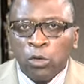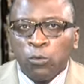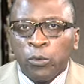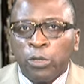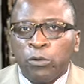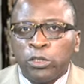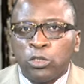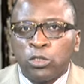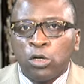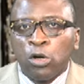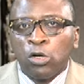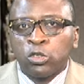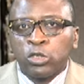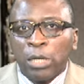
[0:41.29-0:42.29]
We're going to talk
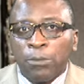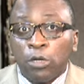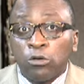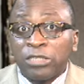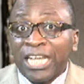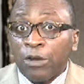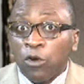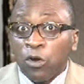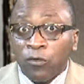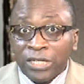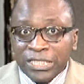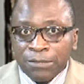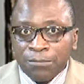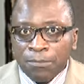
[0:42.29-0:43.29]
also about
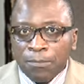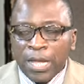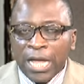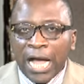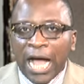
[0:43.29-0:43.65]
terrorism